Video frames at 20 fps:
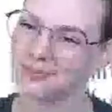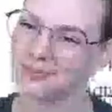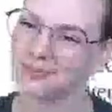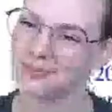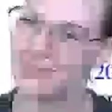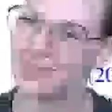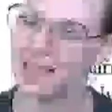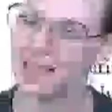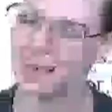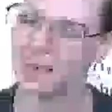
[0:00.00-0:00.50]

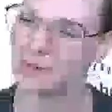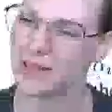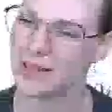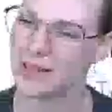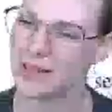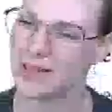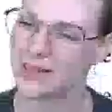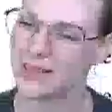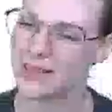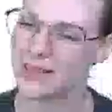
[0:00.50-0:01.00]
Yeah, but
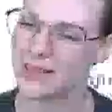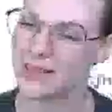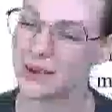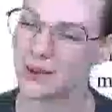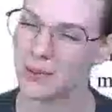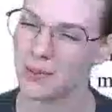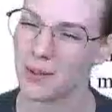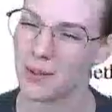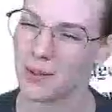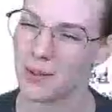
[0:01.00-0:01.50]
that's how I
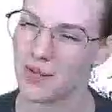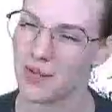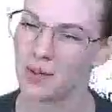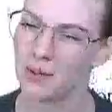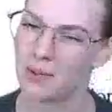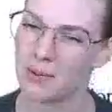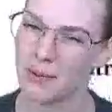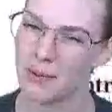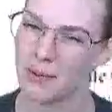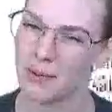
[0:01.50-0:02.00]

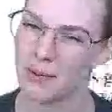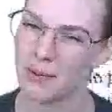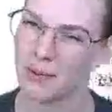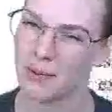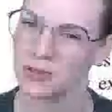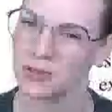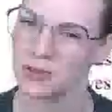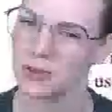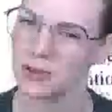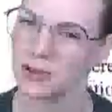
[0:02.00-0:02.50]
remember
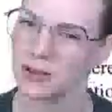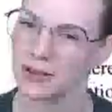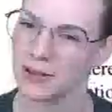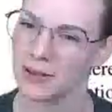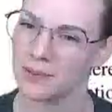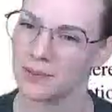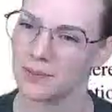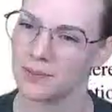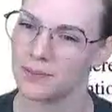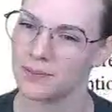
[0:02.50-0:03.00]
causal
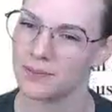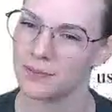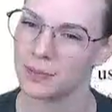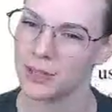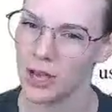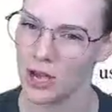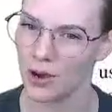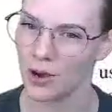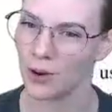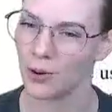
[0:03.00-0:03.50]
modeling.
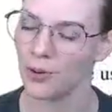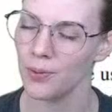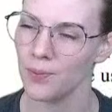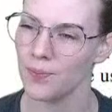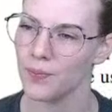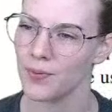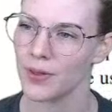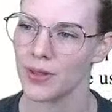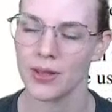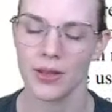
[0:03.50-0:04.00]
So
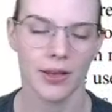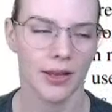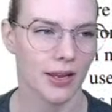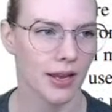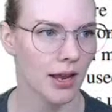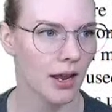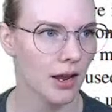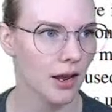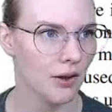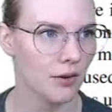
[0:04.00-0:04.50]

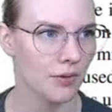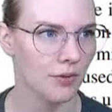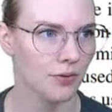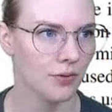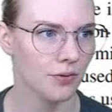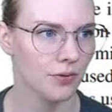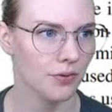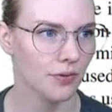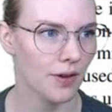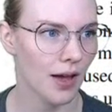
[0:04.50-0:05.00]

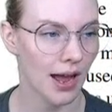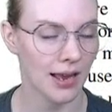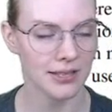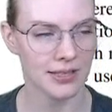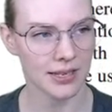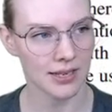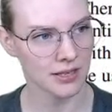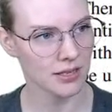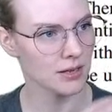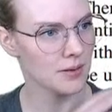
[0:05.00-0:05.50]
if I
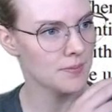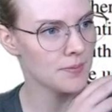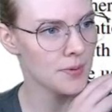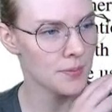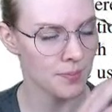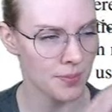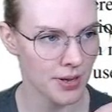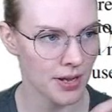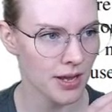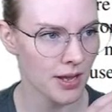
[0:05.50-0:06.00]
think the
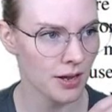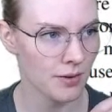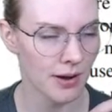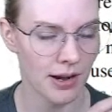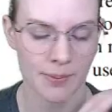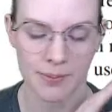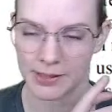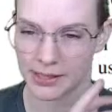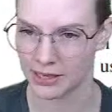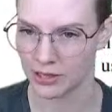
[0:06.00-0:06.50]
big
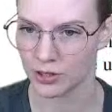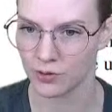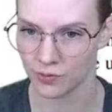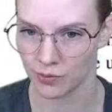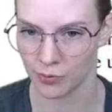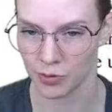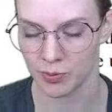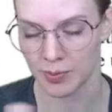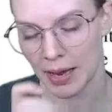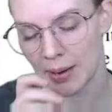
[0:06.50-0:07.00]
recommendation
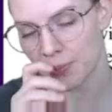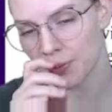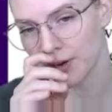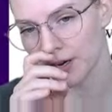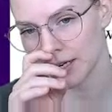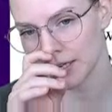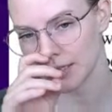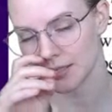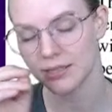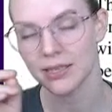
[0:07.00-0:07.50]
from this paper
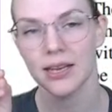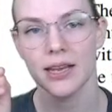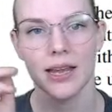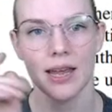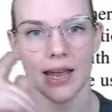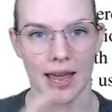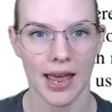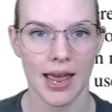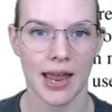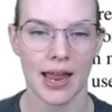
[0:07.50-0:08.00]
is,
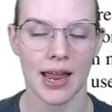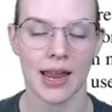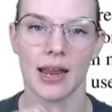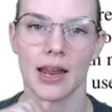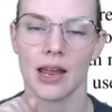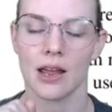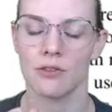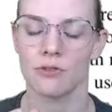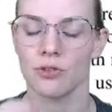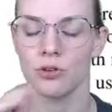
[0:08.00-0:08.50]
hey,
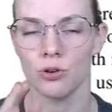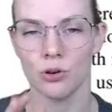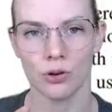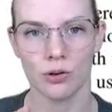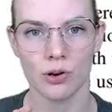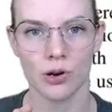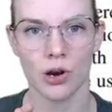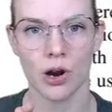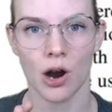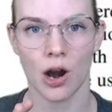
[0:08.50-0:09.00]
if
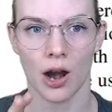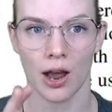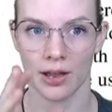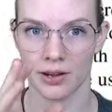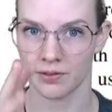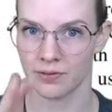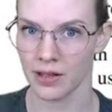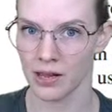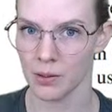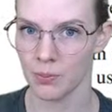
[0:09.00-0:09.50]
you're a
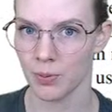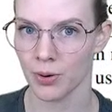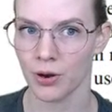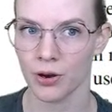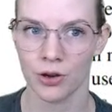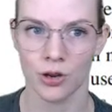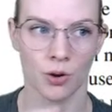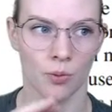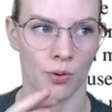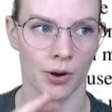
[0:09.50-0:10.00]
developer,
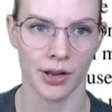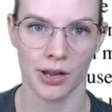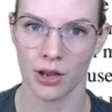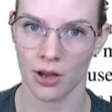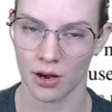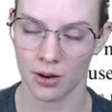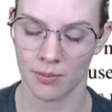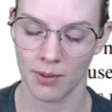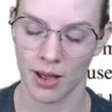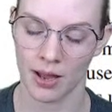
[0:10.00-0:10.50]
you're working
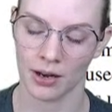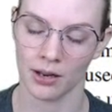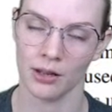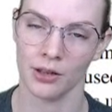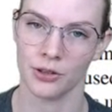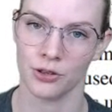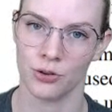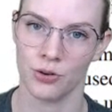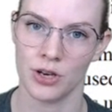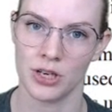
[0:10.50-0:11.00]
on a model,
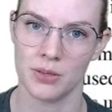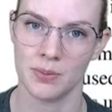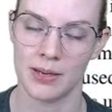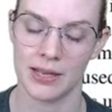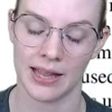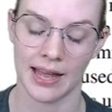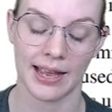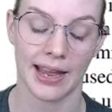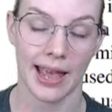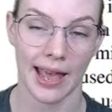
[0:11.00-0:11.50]
you need to be
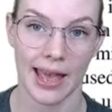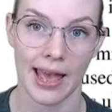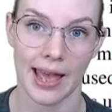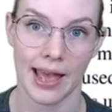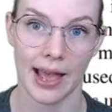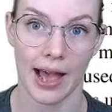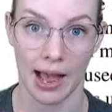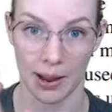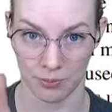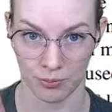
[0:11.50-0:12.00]
like,
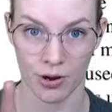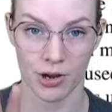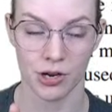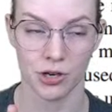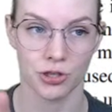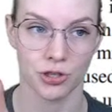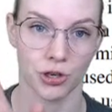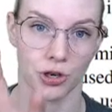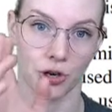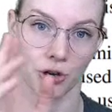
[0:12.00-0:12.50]
hey, I'm pretty
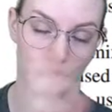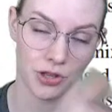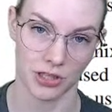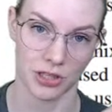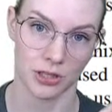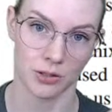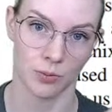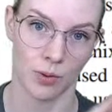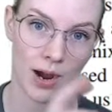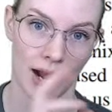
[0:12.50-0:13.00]
sure this
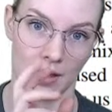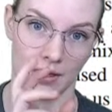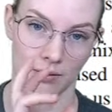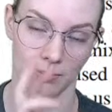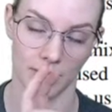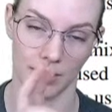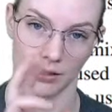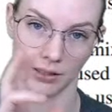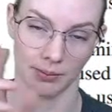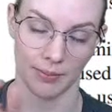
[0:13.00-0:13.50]
is why the
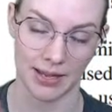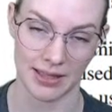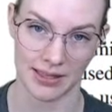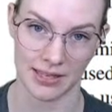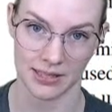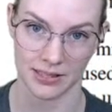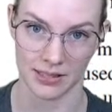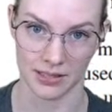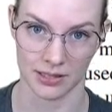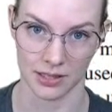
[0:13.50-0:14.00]
model made
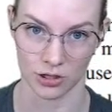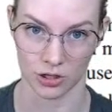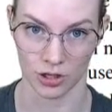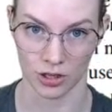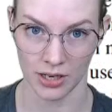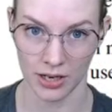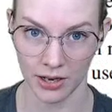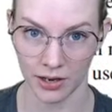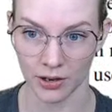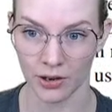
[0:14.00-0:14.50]
this decision
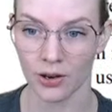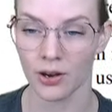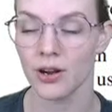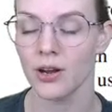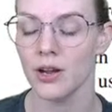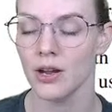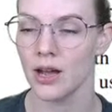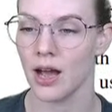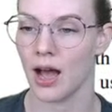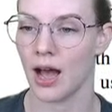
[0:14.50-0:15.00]
here.
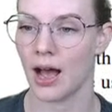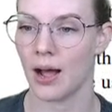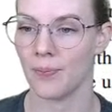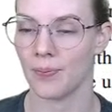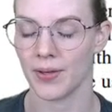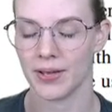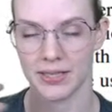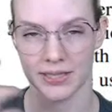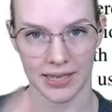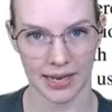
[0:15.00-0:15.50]

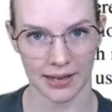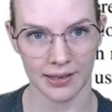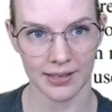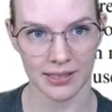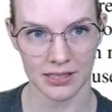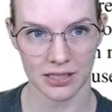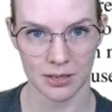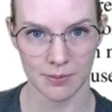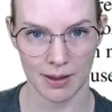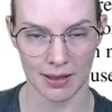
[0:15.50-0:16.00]
A
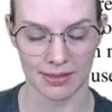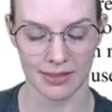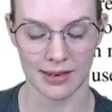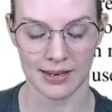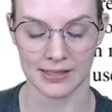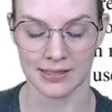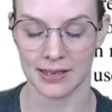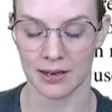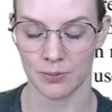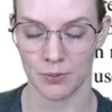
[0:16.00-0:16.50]
saliency method
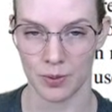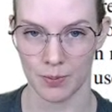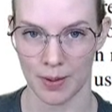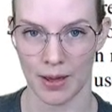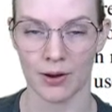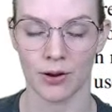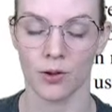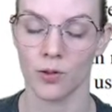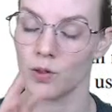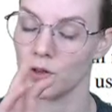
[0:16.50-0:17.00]
is going to be
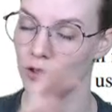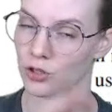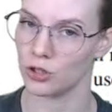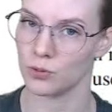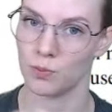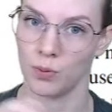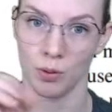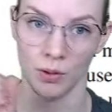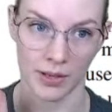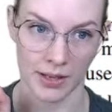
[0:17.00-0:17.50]
better than
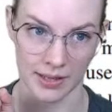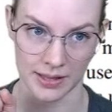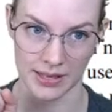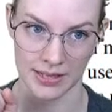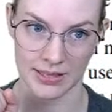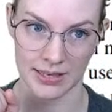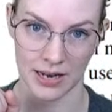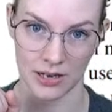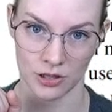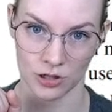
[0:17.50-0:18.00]
just pulling the
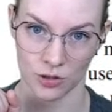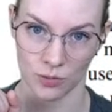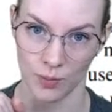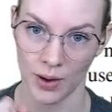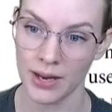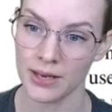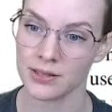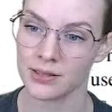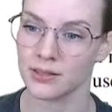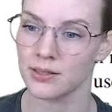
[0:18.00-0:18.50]
attention
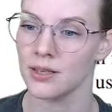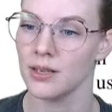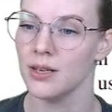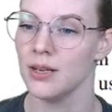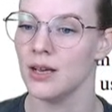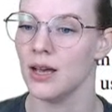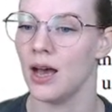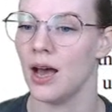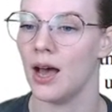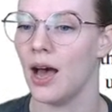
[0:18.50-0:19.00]
weights.
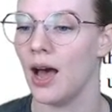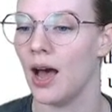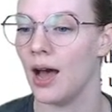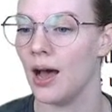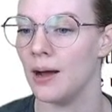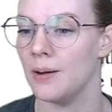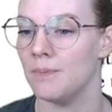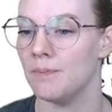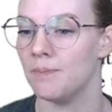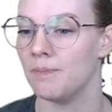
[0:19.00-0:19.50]

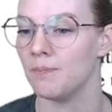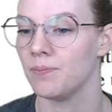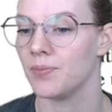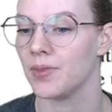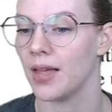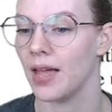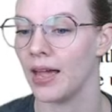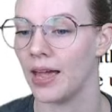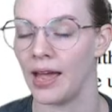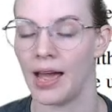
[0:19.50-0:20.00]

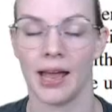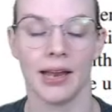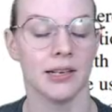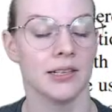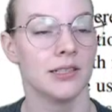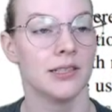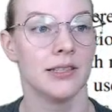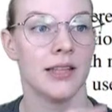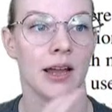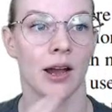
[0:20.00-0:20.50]

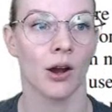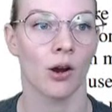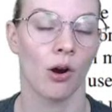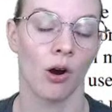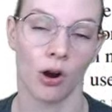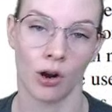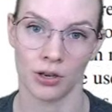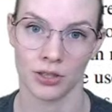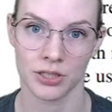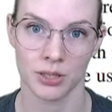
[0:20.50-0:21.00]
And there
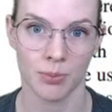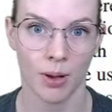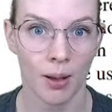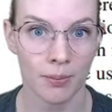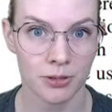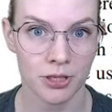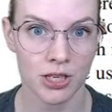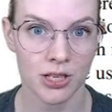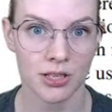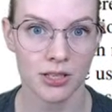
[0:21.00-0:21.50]
are some
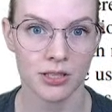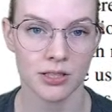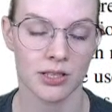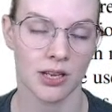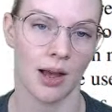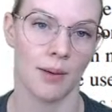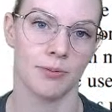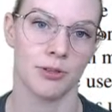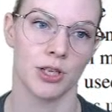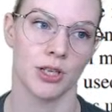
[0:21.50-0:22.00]
options, the
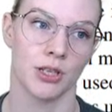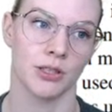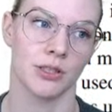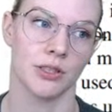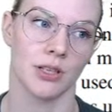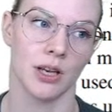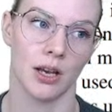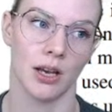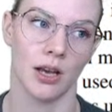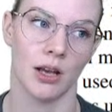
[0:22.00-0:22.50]

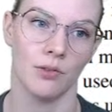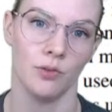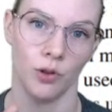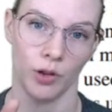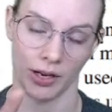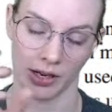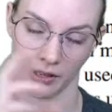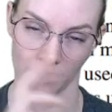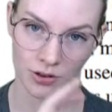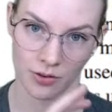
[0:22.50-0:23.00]
options of
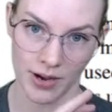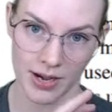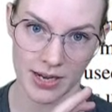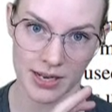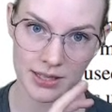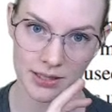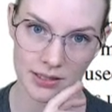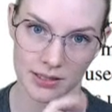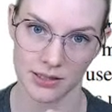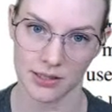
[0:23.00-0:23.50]
looking at the
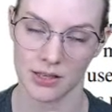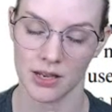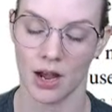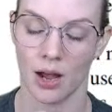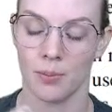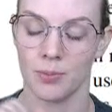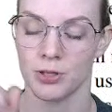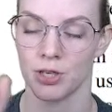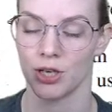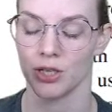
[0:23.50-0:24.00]
gradients, the
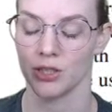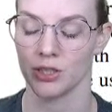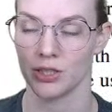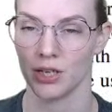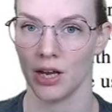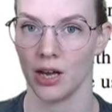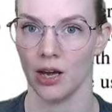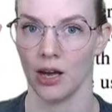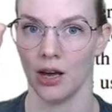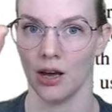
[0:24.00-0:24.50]
options
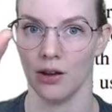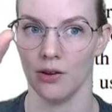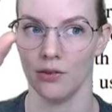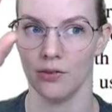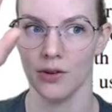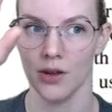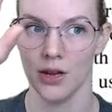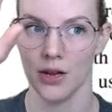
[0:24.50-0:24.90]
of